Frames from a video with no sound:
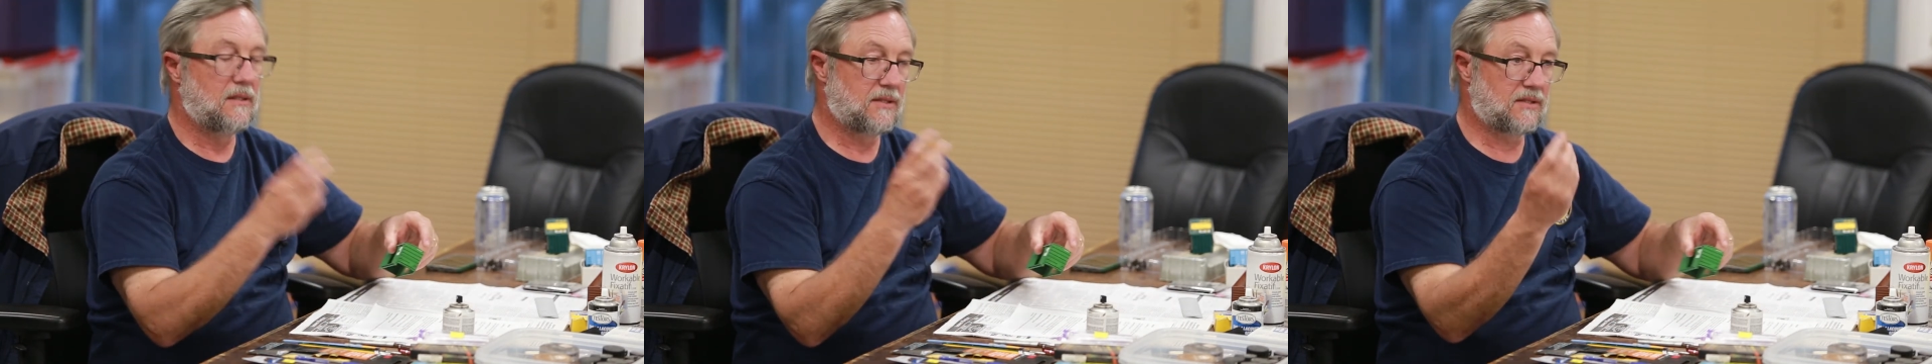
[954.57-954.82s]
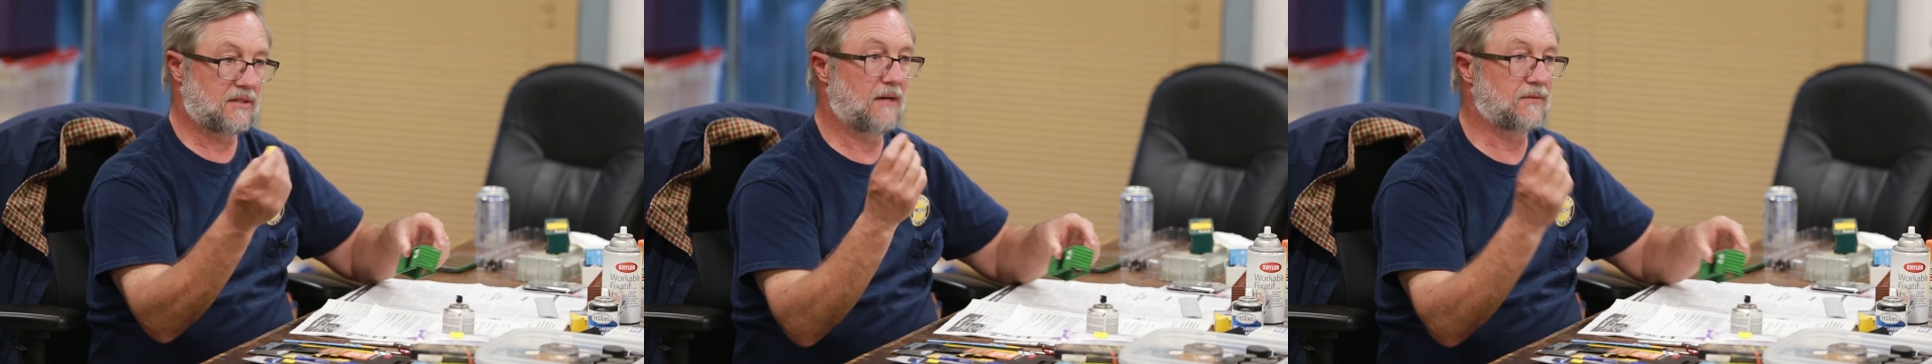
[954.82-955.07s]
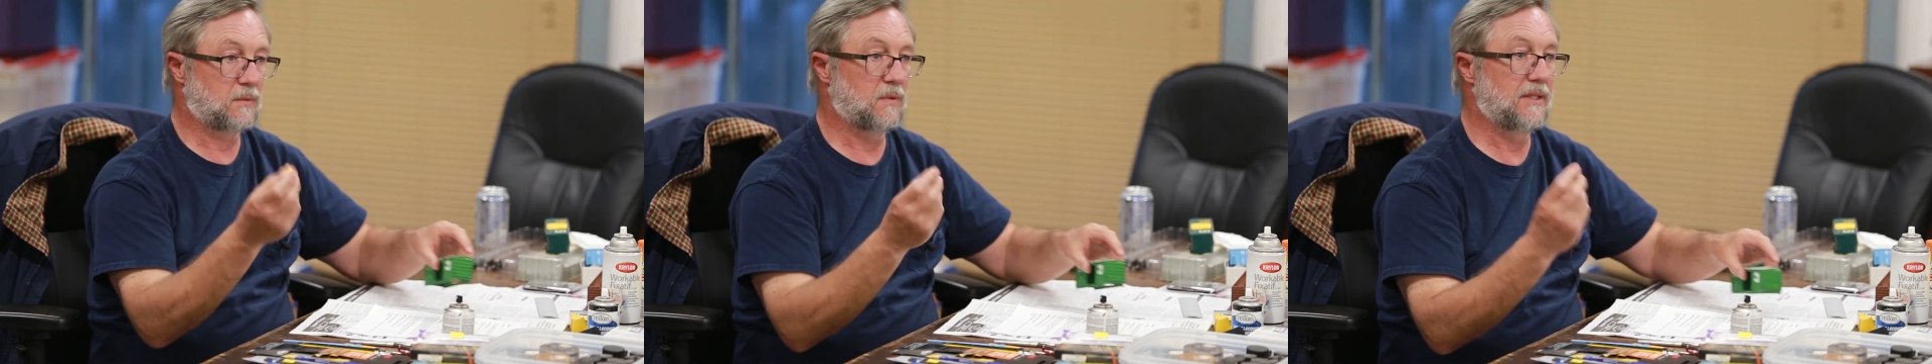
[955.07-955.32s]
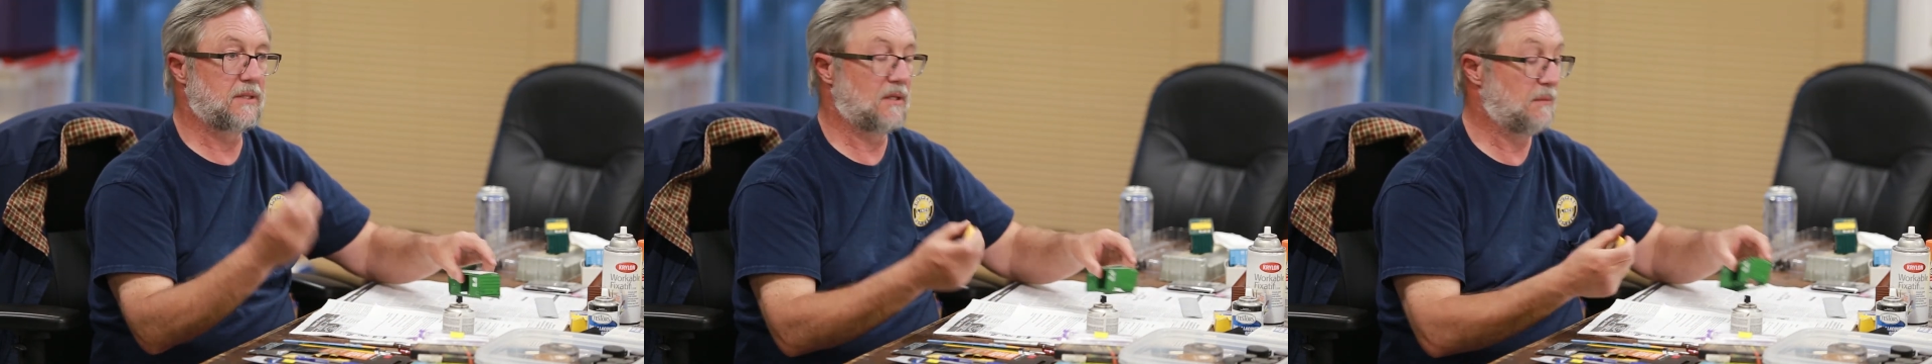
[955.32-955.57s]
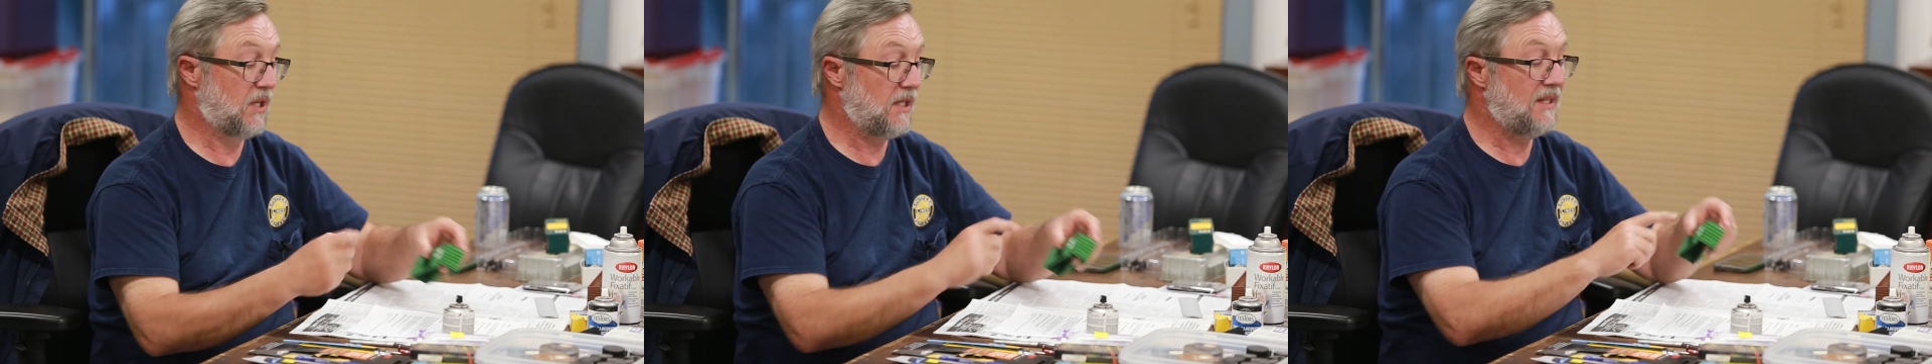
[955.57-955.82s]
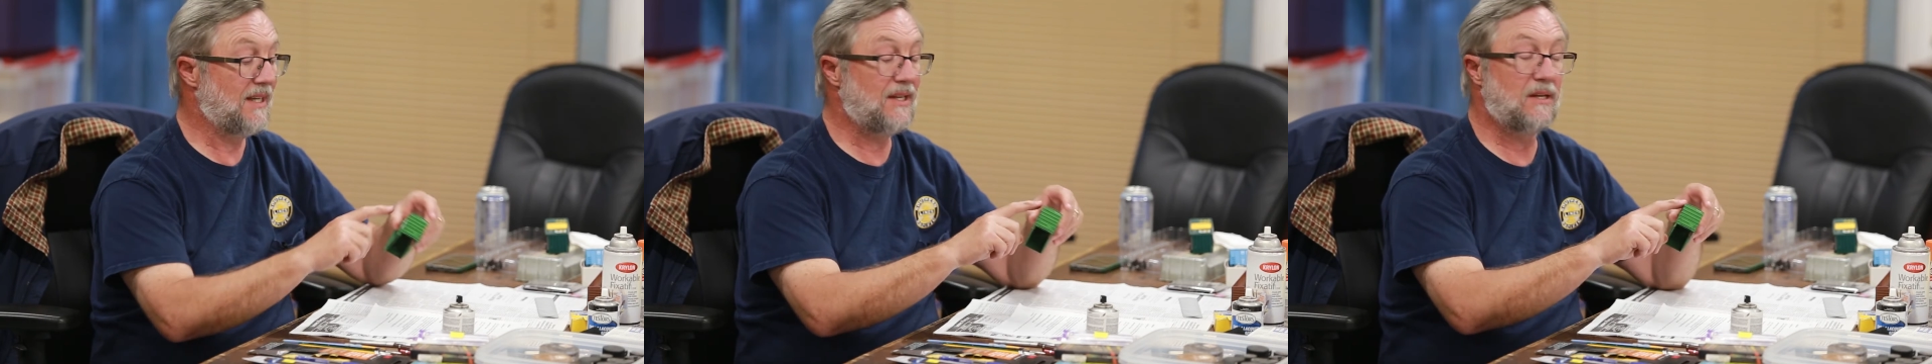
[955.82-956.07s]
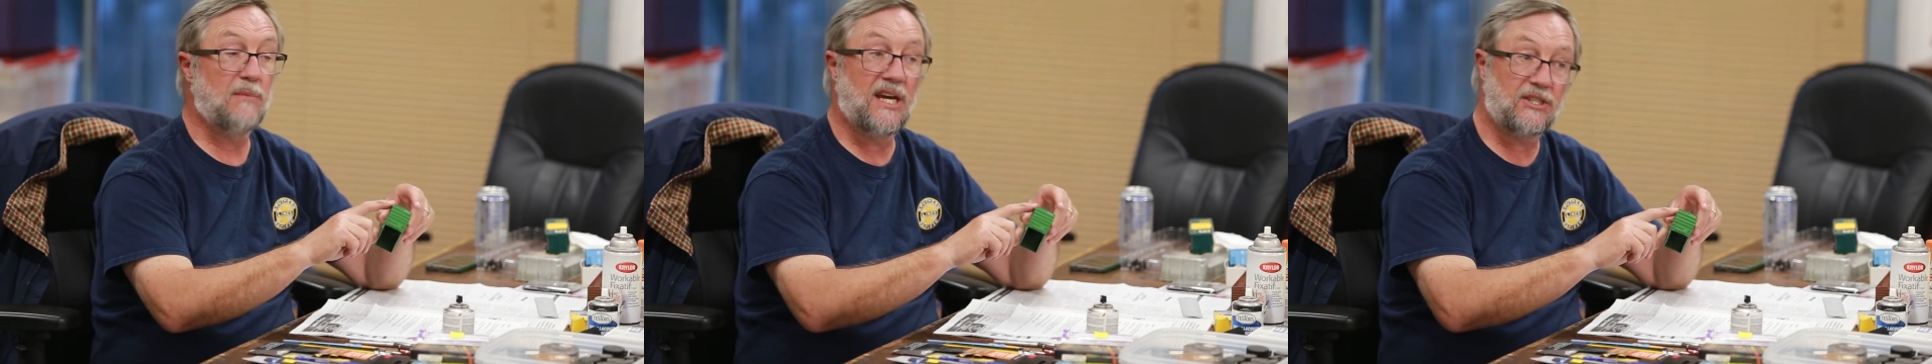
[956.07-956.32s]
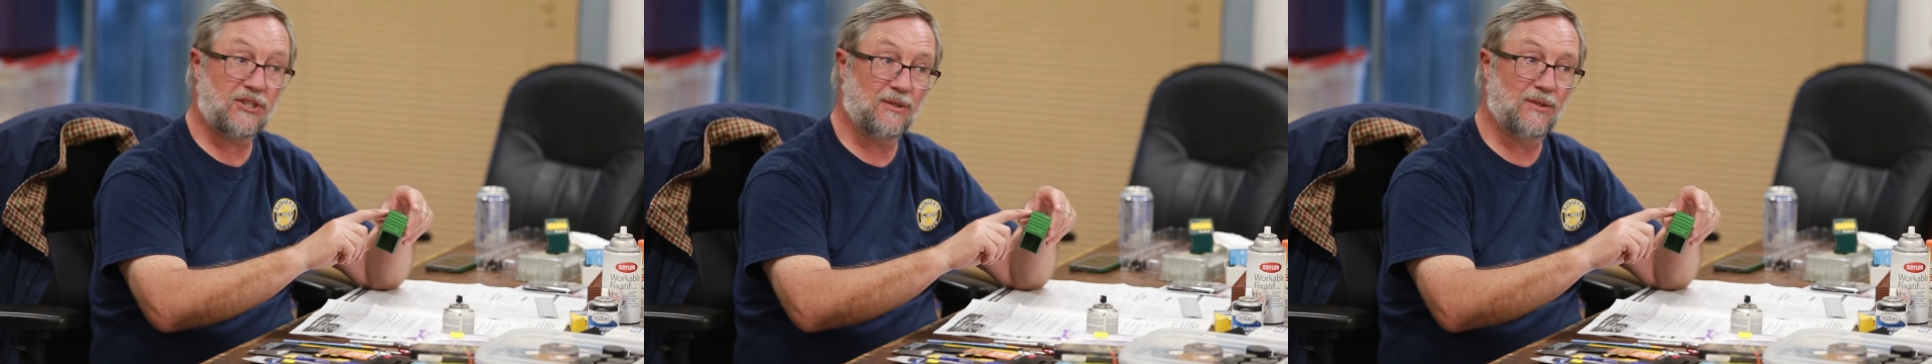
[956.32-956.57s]
This stuff's really good, but you need to
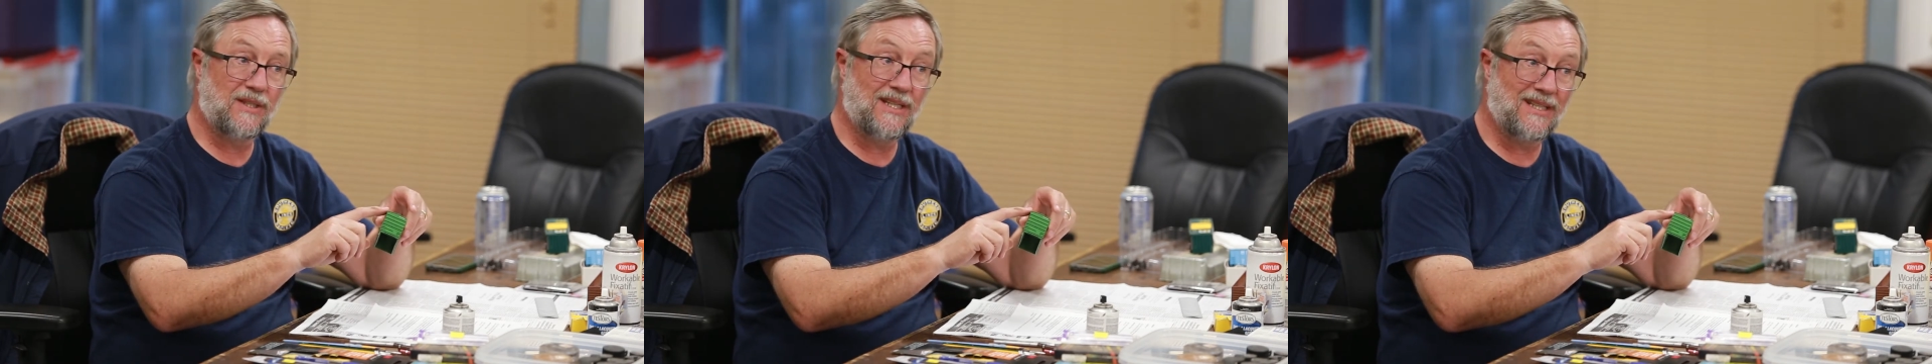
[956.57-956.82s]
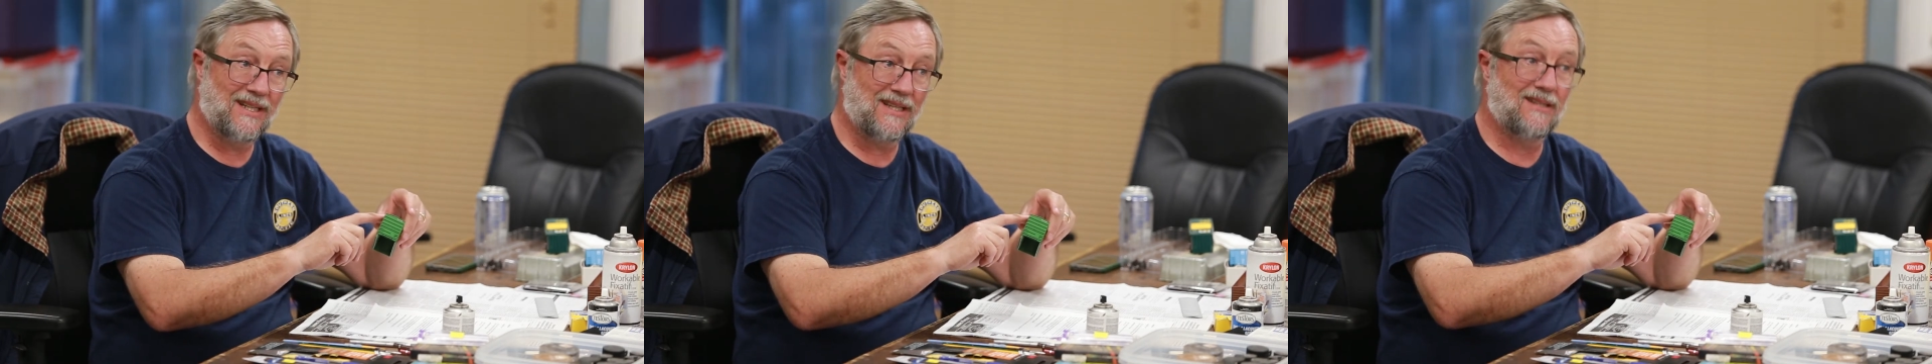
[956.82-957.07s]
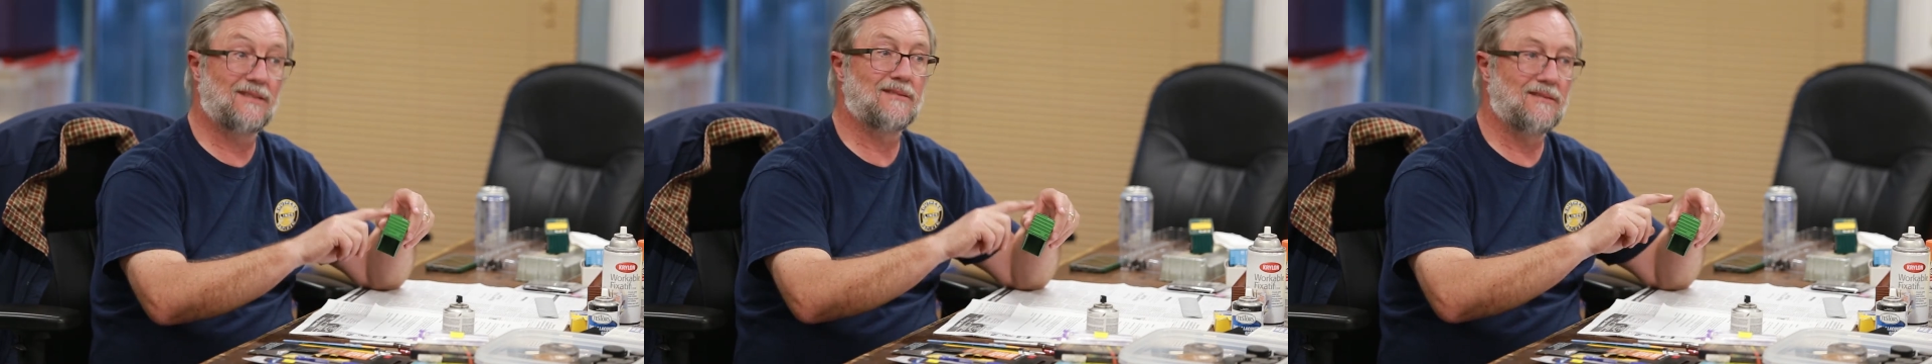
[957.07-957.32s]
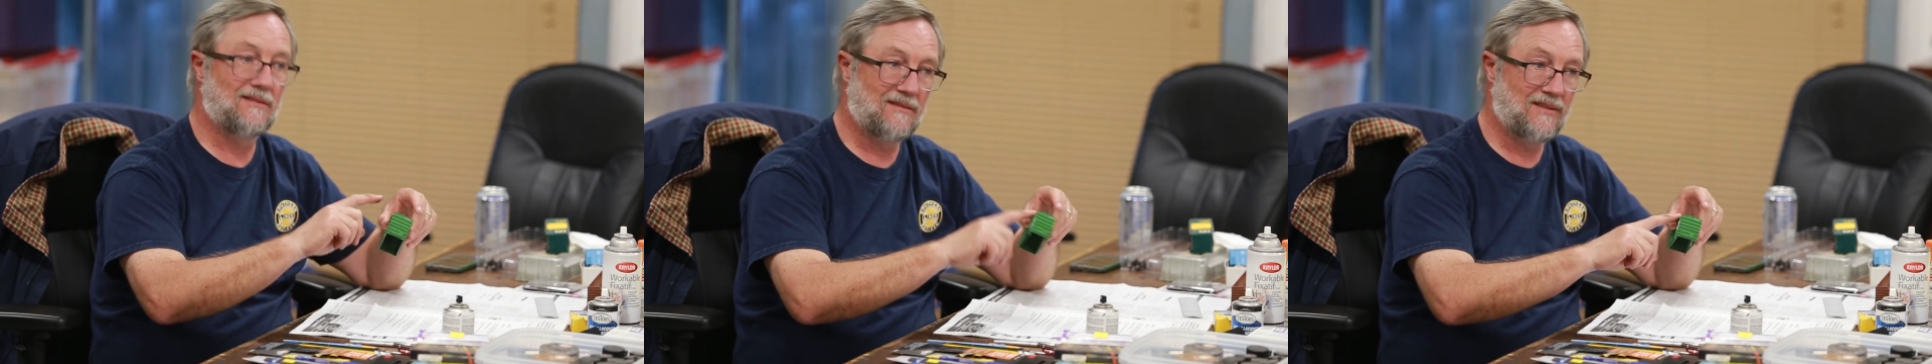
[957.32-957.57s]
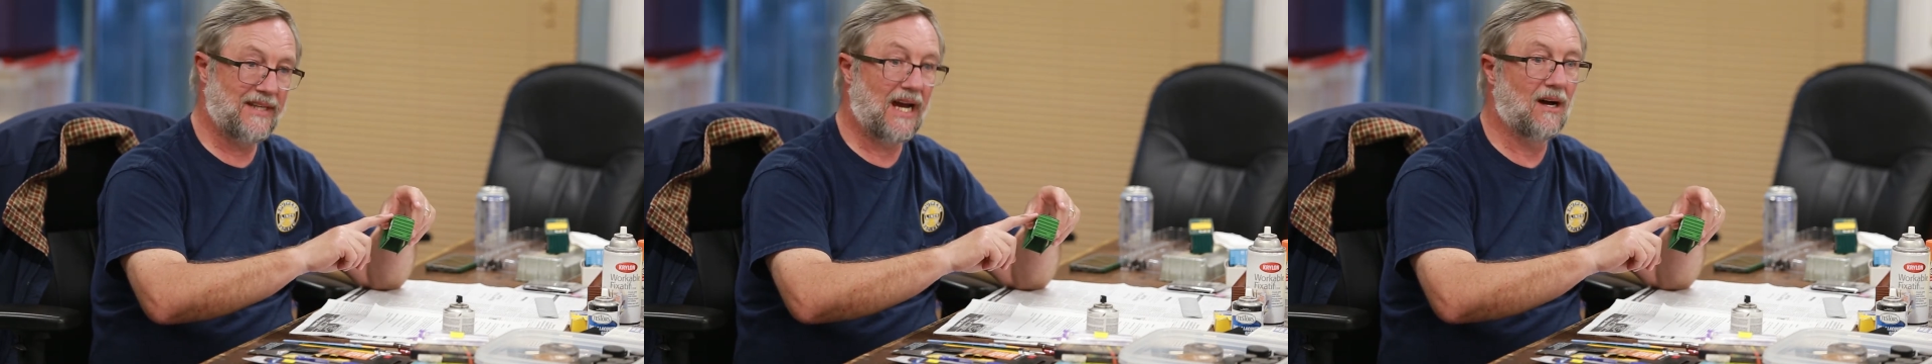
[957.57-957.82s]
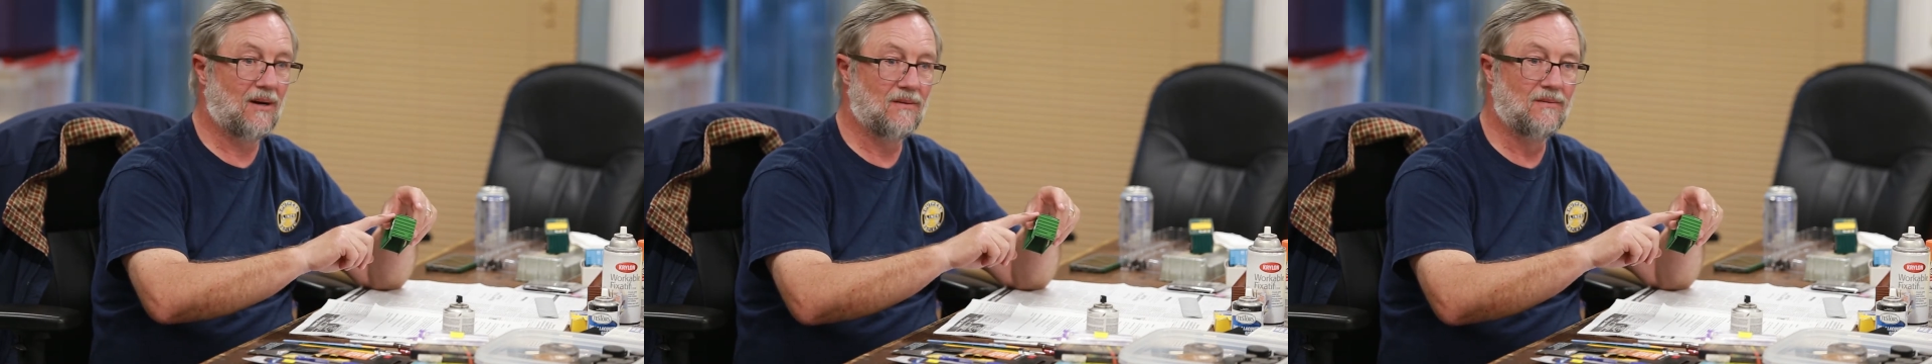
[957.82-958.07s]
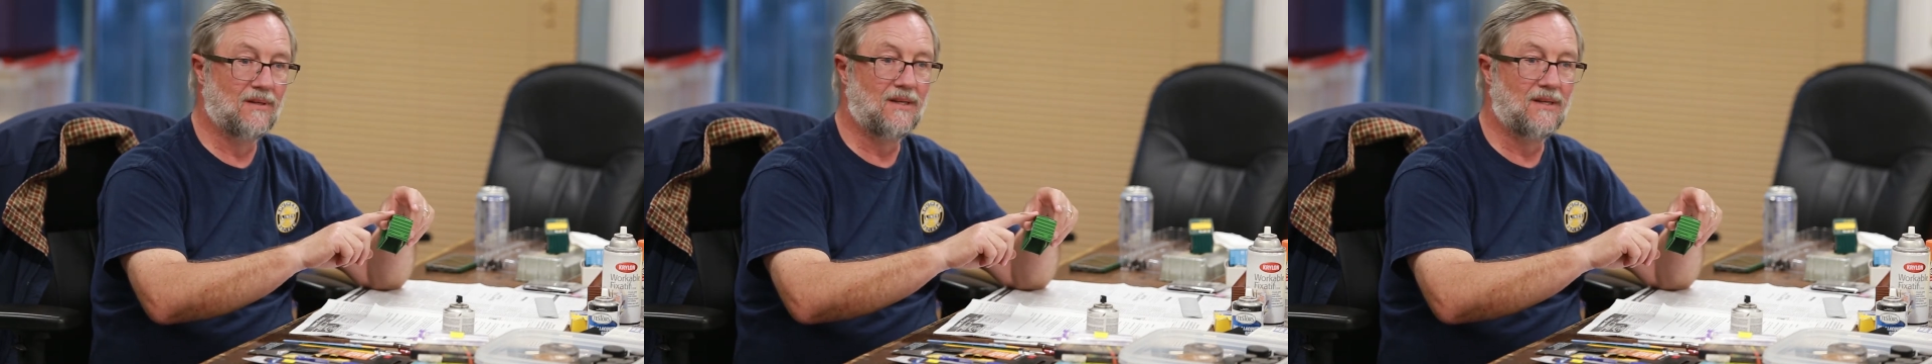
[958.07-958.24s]
make sure that you get it down,